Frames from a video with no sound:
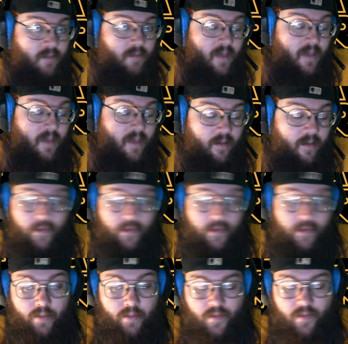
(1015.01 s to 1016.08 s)
Maybe, I mean, that
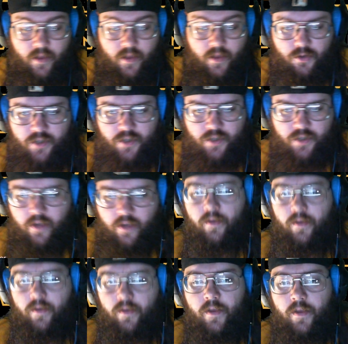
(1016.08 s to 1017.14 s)
would be interesting.
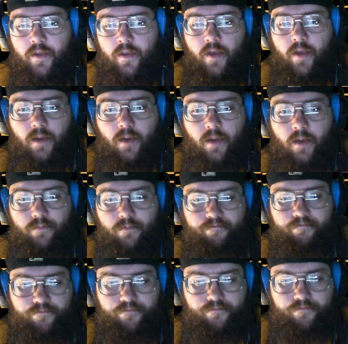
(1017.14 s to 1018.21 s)

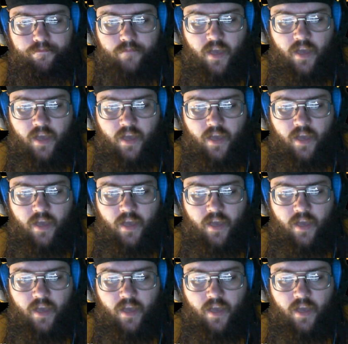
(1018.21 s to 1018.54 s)
Yeah.